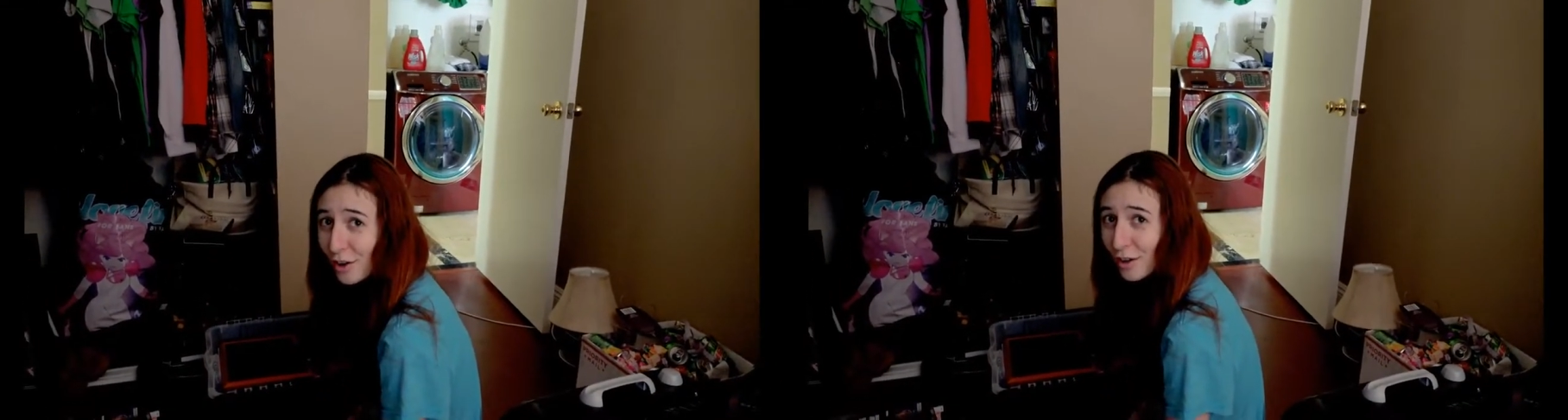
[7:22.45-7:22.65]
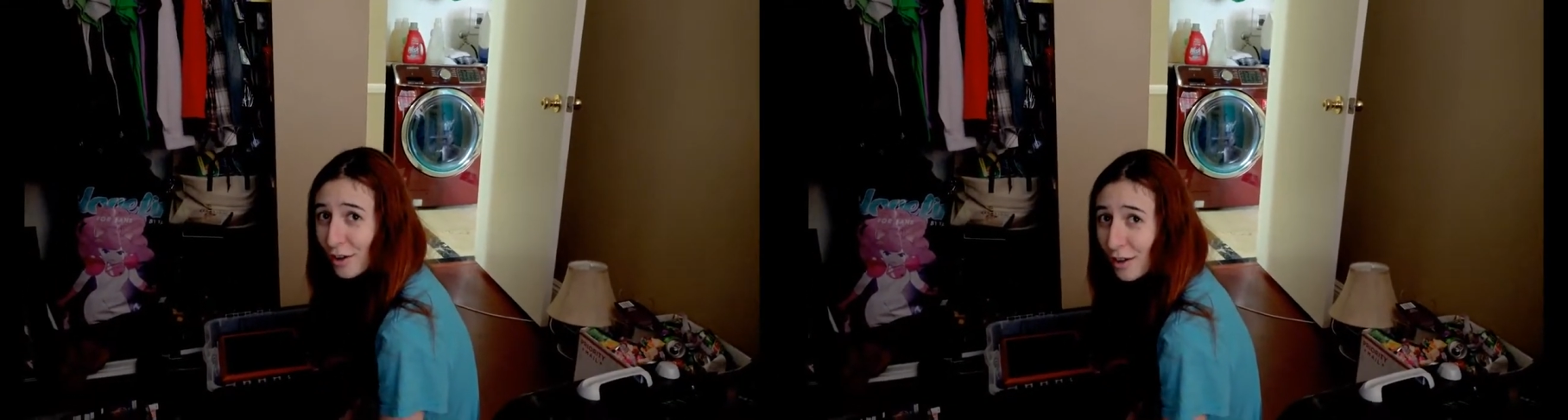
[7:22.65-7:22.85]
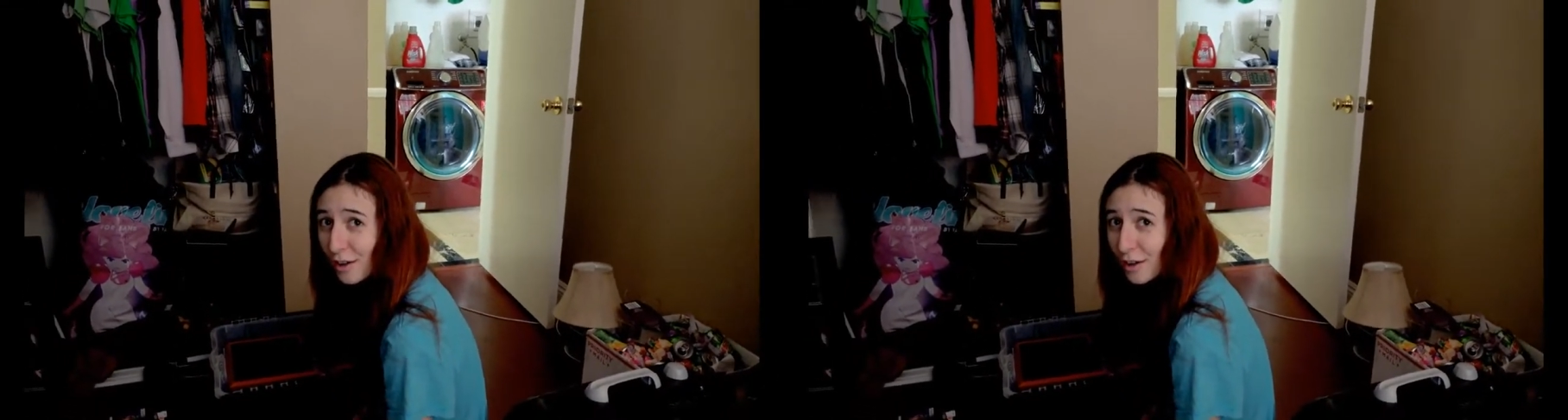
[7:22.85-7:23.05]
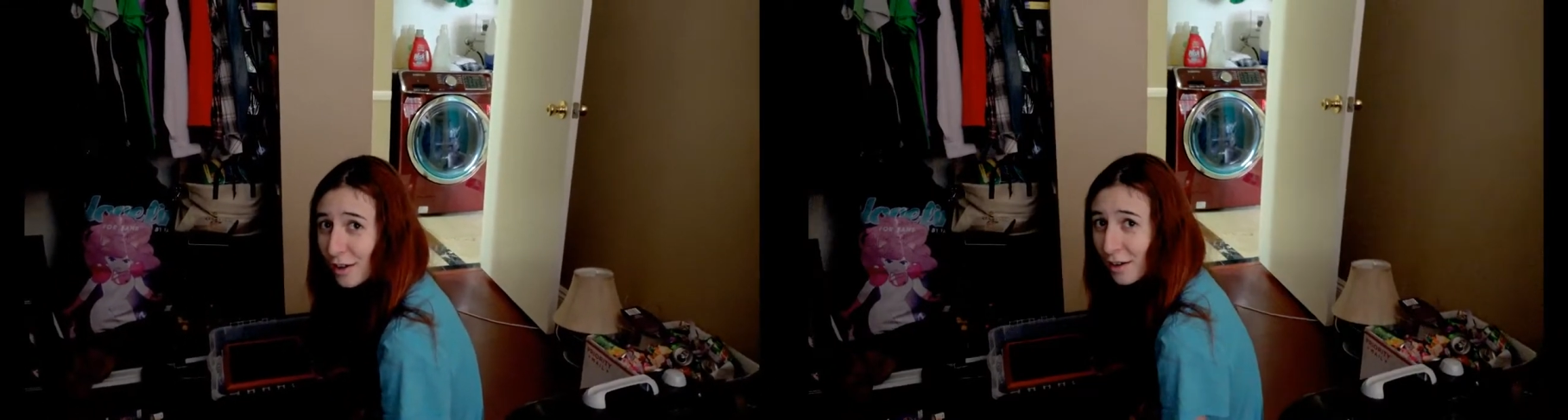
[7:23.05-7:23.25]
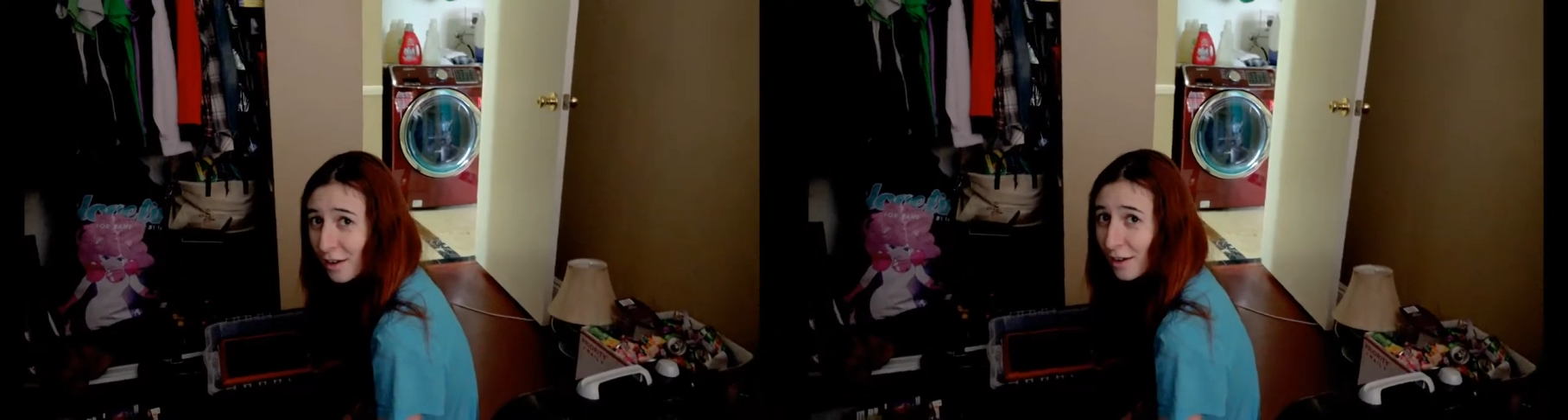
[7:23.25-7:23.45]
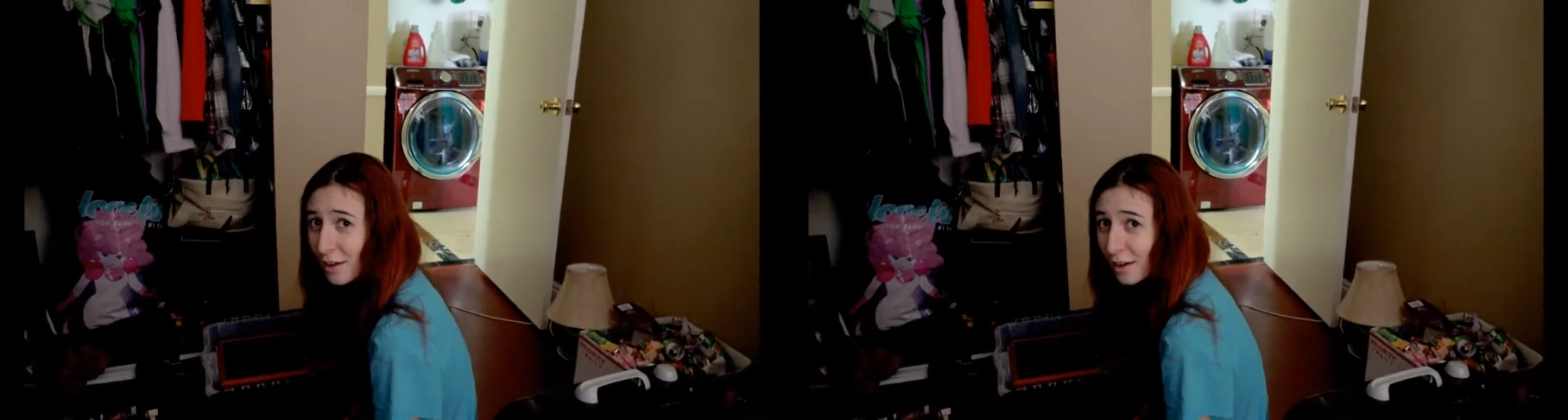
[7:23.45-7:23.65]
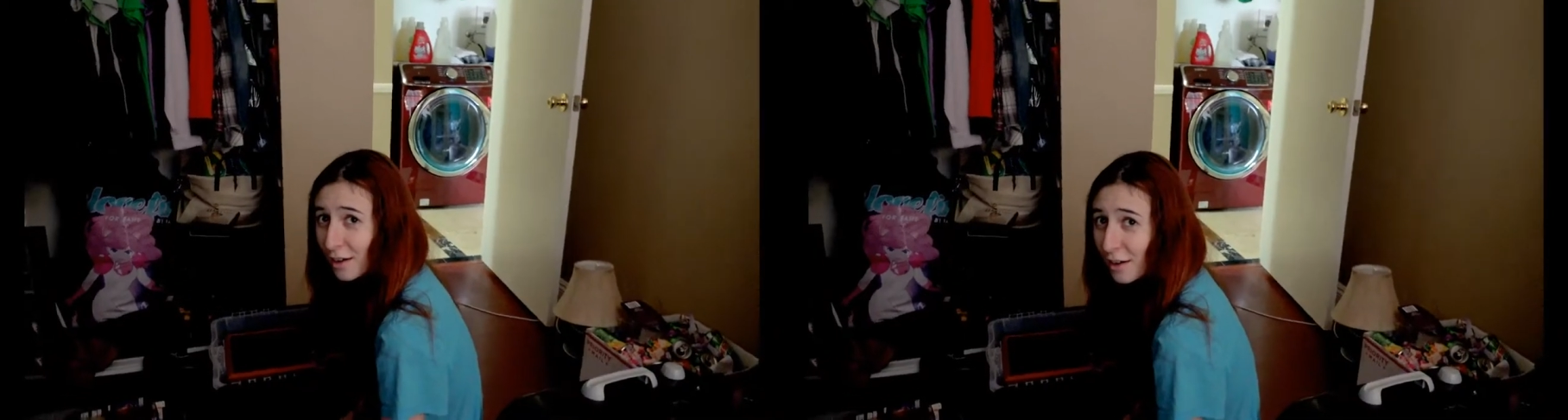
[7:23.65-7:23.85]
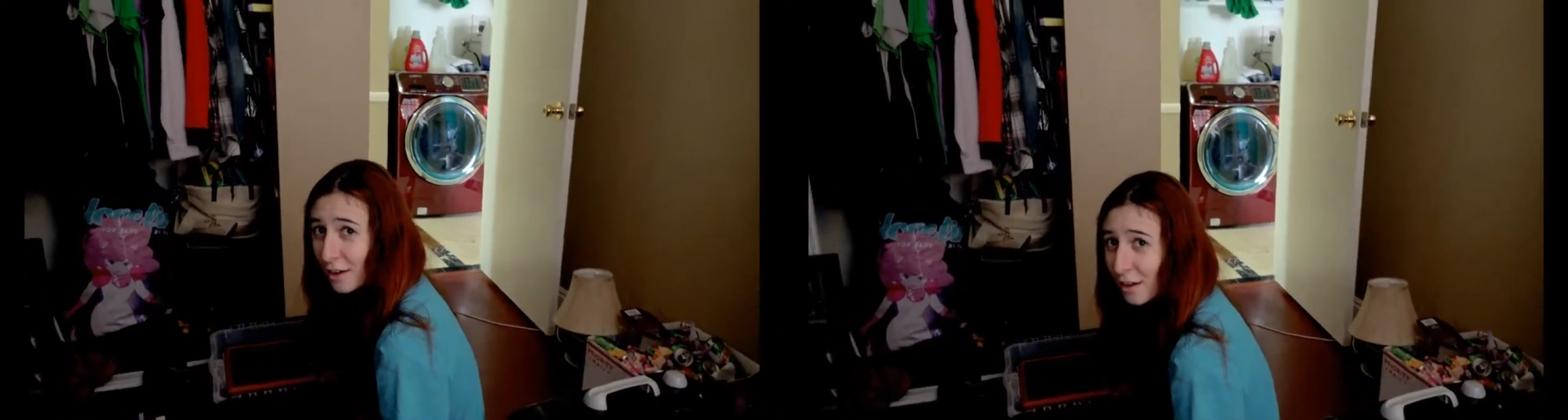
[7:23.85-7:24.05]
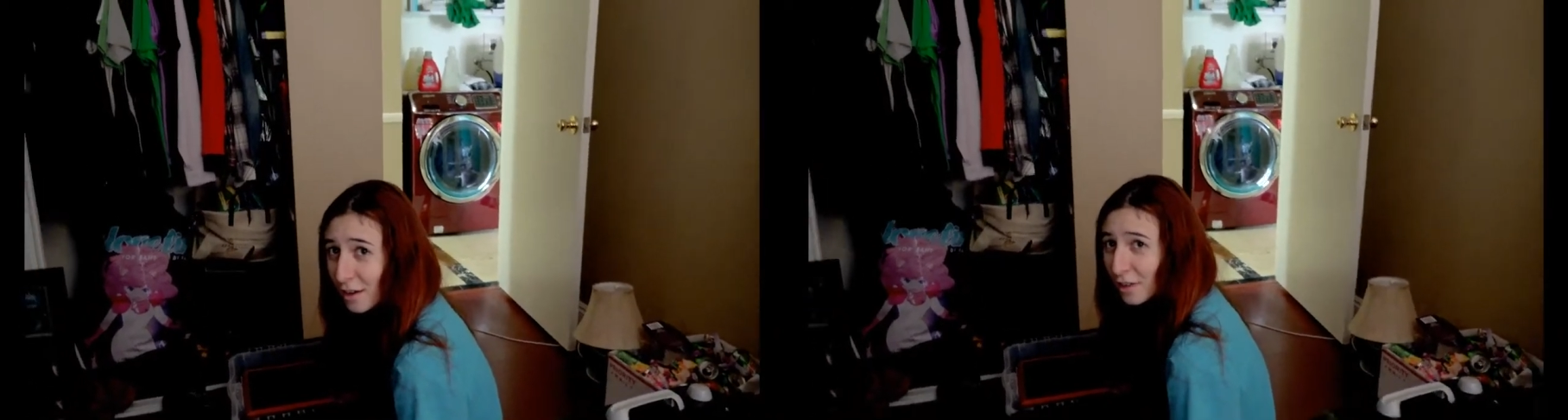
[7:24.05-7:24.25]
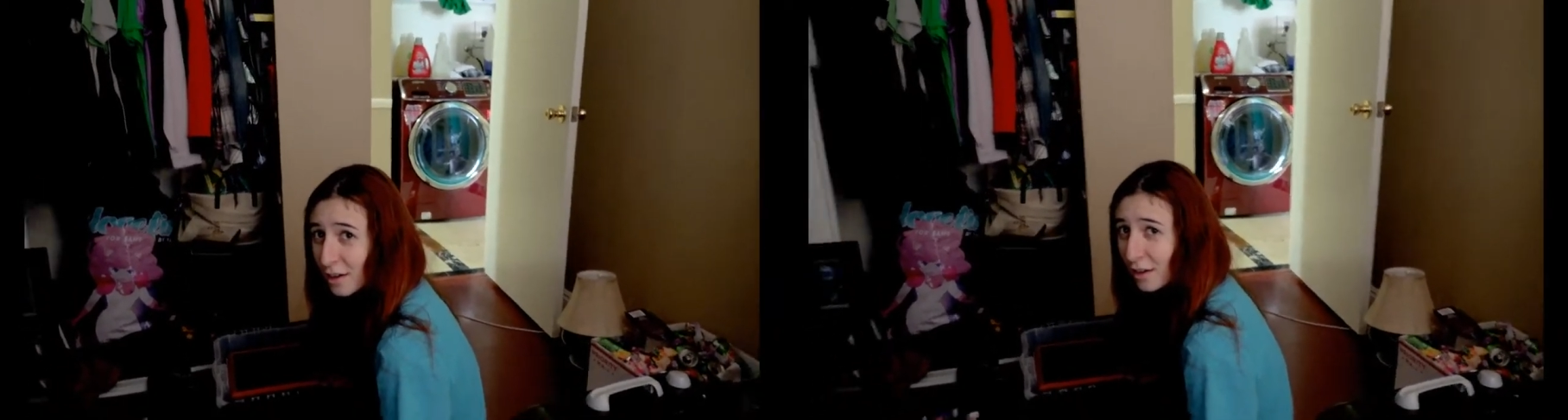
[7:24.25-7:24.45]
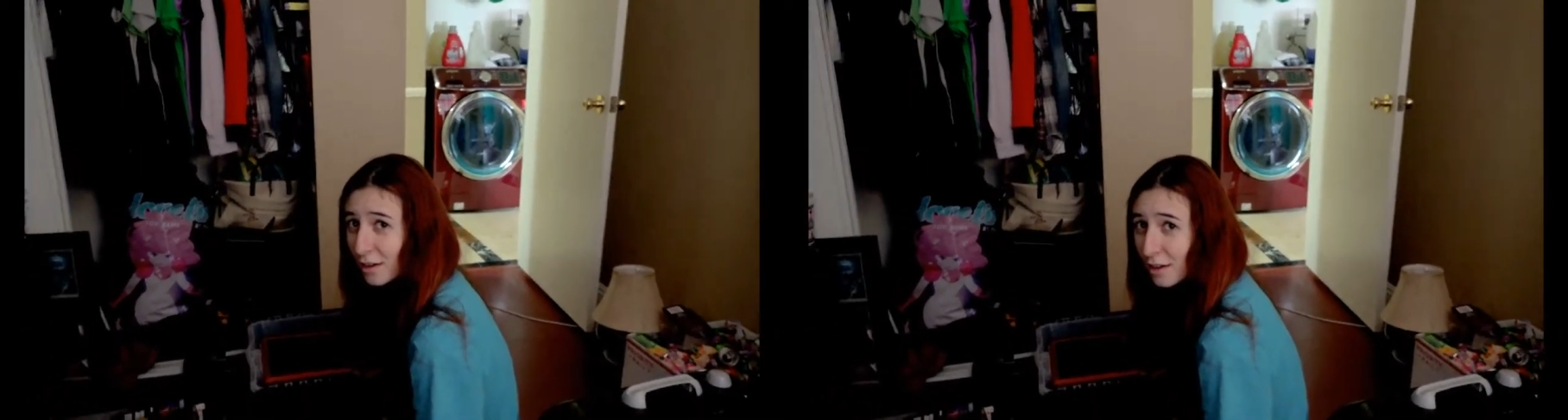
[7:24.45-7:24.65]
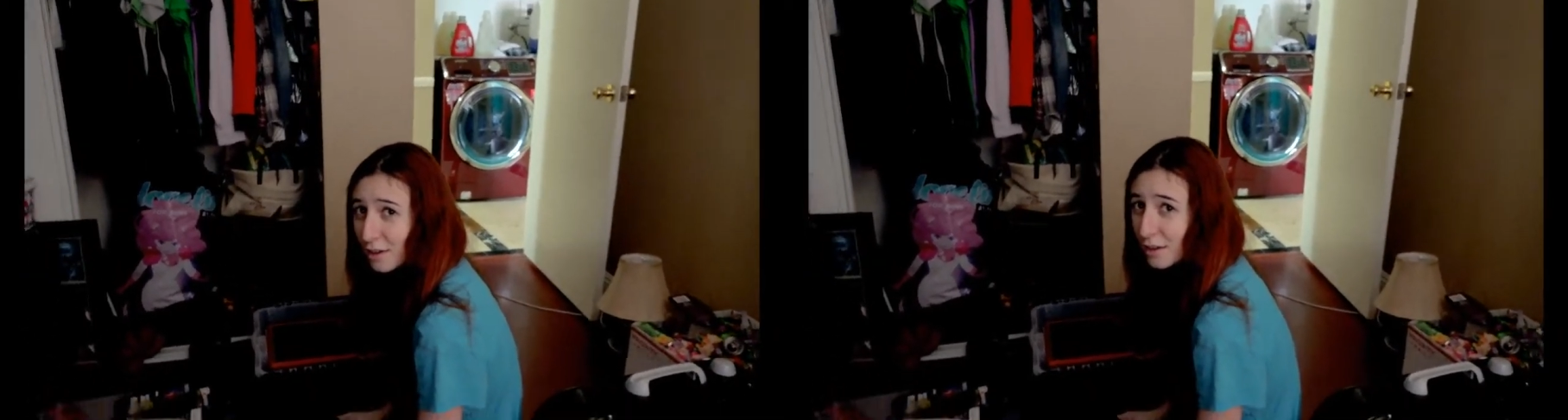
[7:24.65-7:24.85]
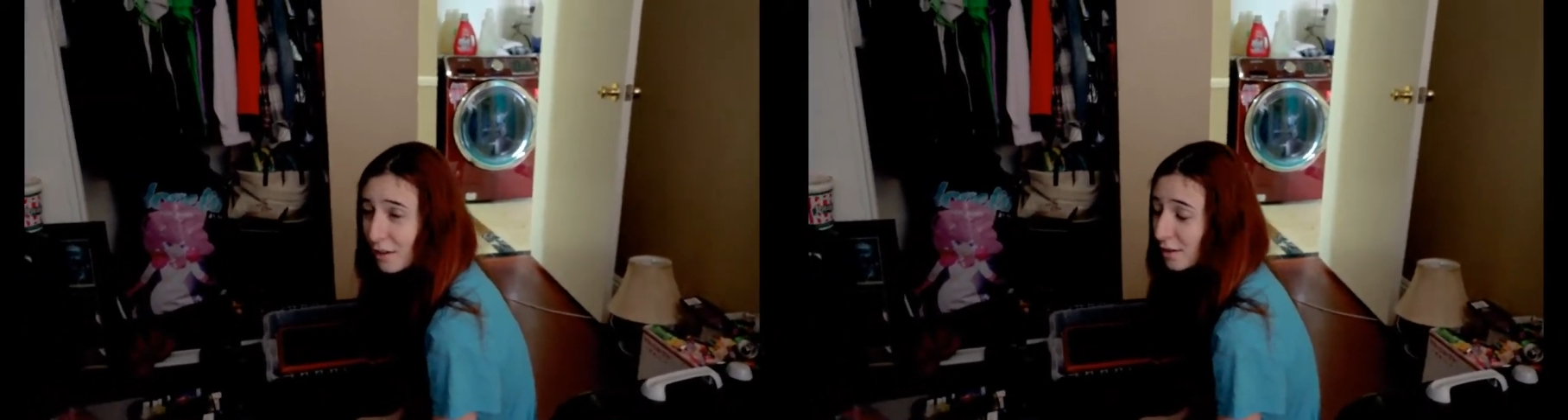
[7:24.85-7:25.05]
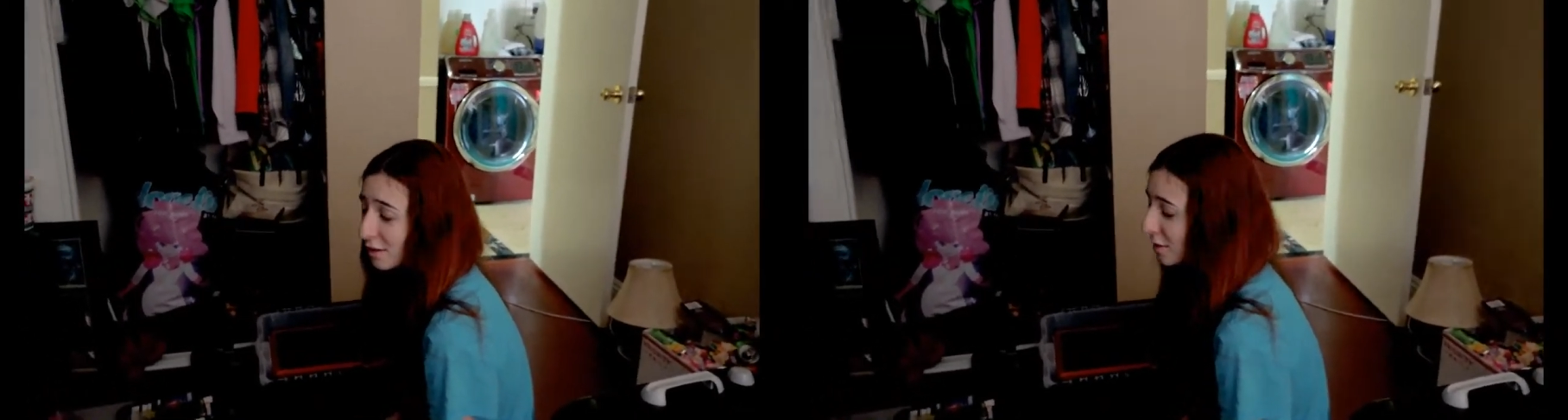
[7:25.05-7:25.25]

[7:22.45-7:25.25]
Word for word: My name is Mewy, my name is Mewy, my name is